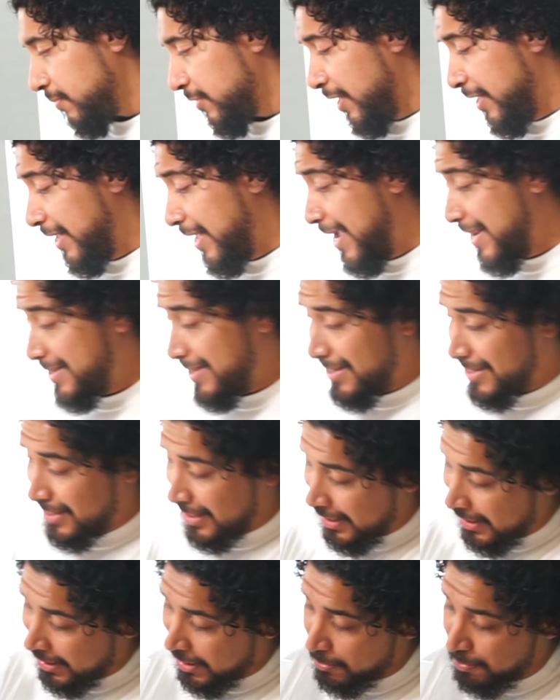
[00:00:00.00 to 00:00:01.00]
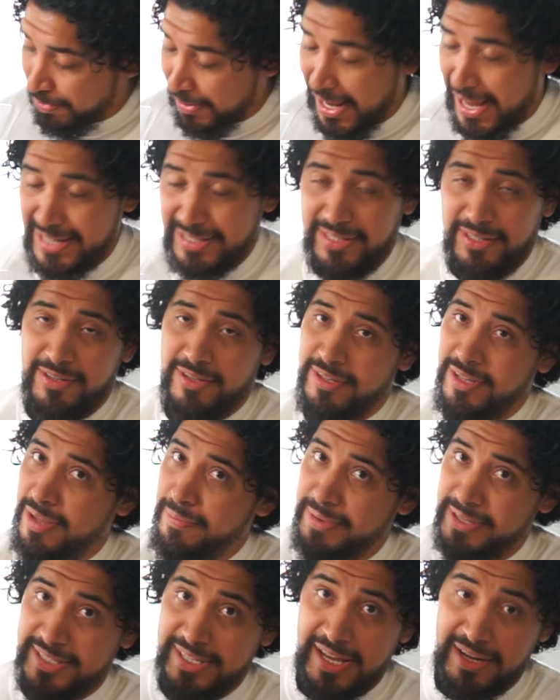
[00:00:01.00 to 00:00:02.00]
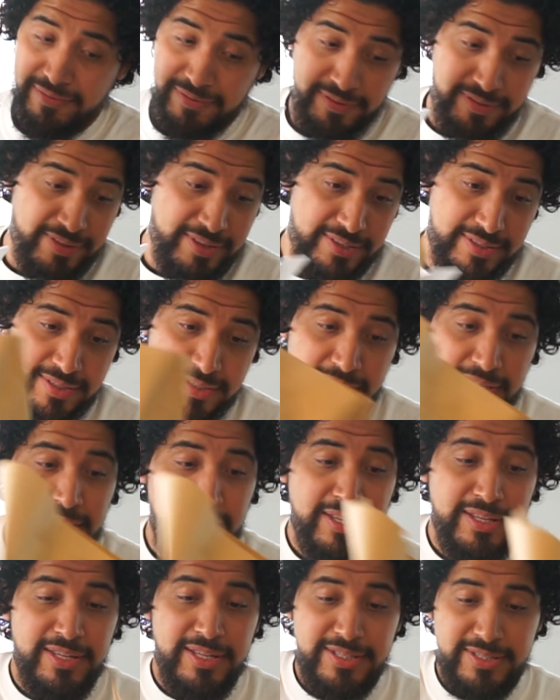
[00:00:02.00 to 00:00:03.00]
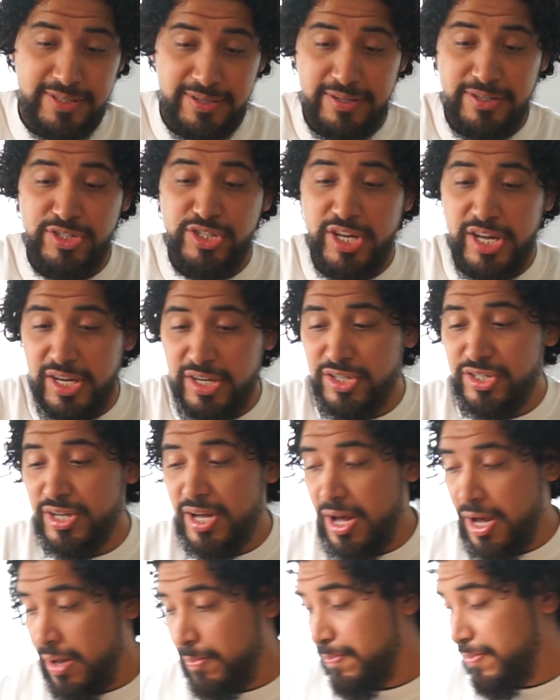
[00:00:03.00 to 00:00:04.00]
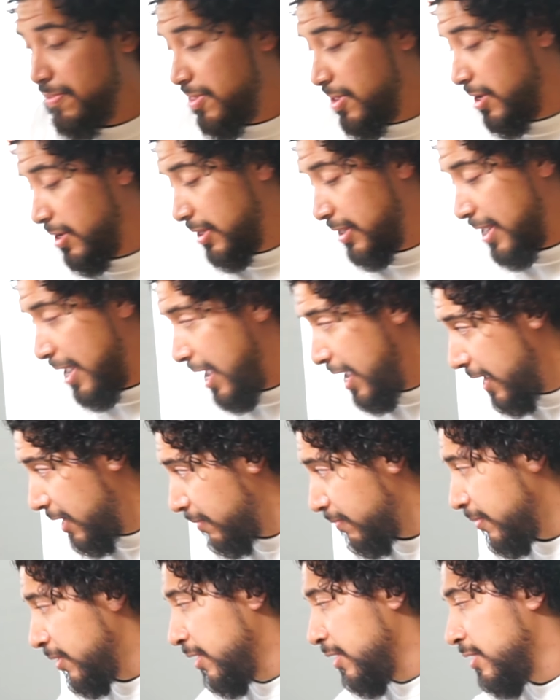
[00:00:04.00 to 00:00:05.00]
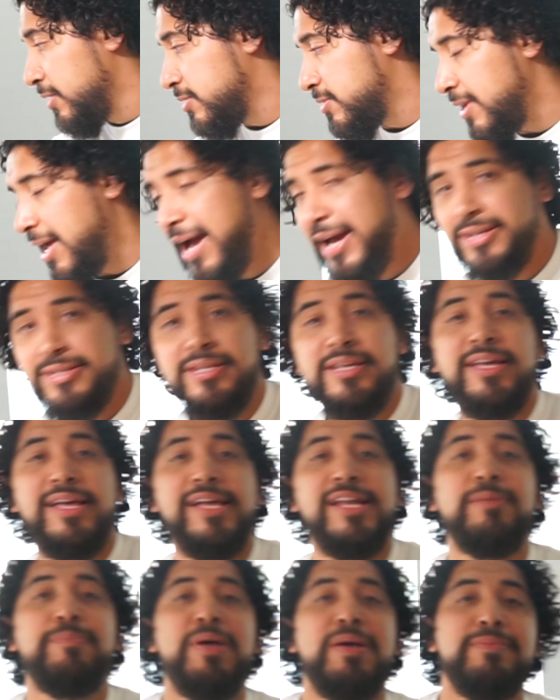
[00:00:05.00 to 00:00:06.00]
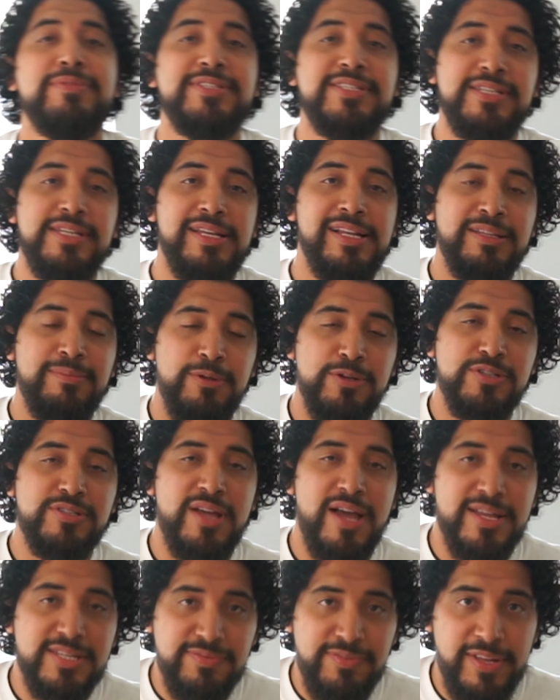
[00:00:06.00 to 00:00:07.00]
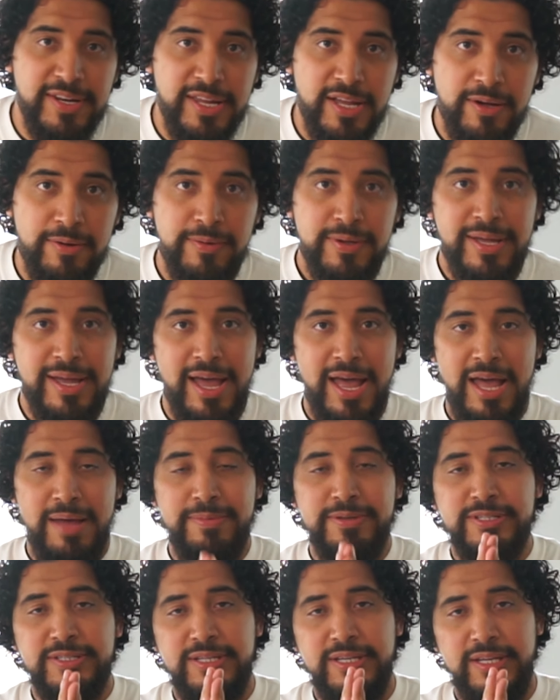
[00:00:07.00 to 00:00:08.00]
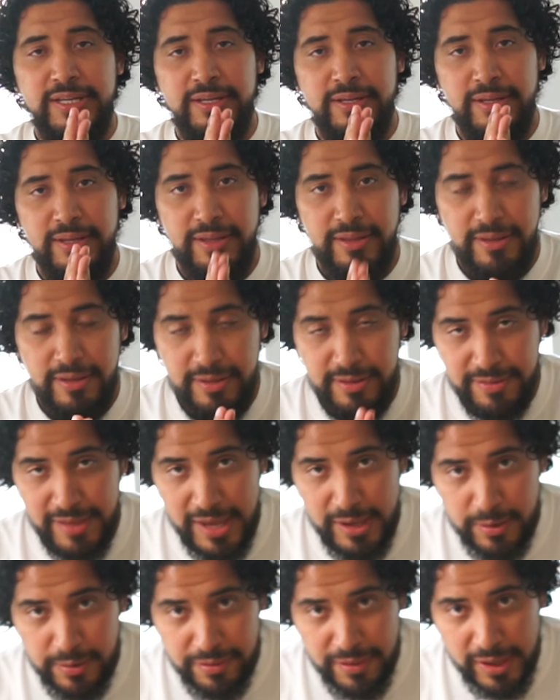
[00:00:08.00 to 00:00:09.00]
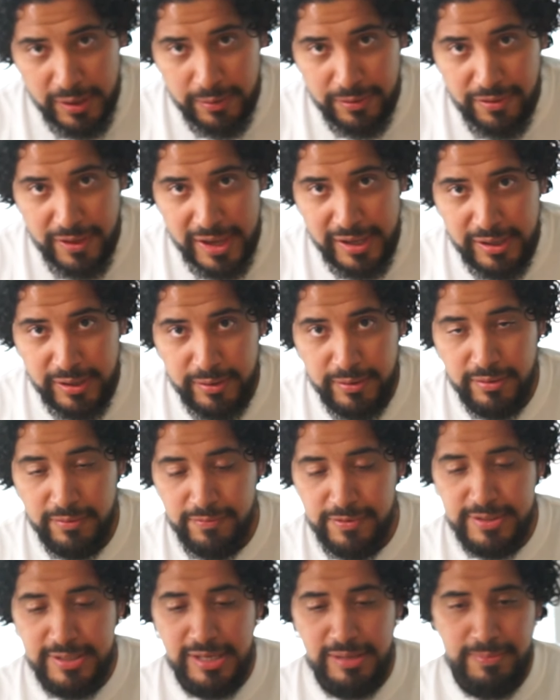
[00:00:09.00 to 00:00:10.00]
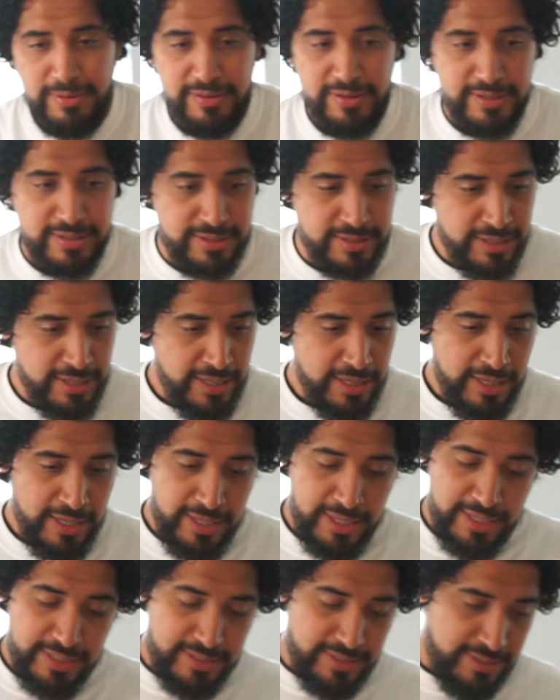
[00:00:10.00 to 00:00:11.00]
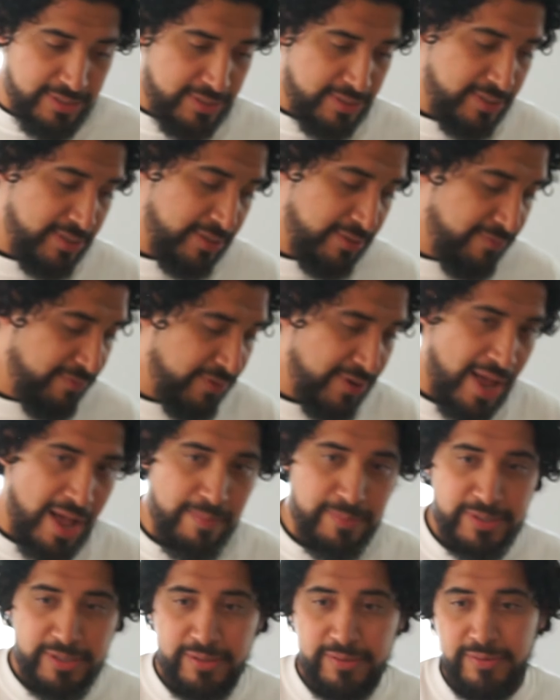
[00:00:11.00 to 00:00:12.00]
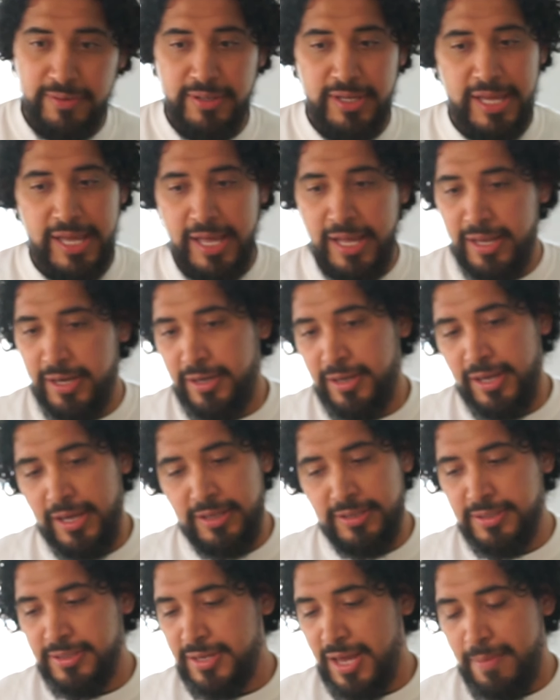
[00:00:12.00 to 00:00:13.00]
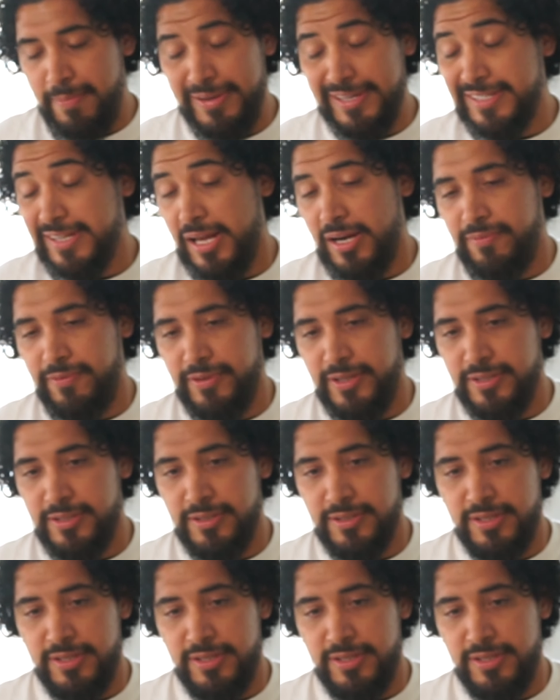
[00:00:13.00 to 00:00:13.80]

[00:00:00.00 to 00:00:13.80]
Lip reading: Guys, this clear plastic, I'm excited for this. It's gonna change up the game. So guys, hit up MST, let them know you saw this video. MST, thank you for sending me this. It's just phenomenal, and I'm excited for this.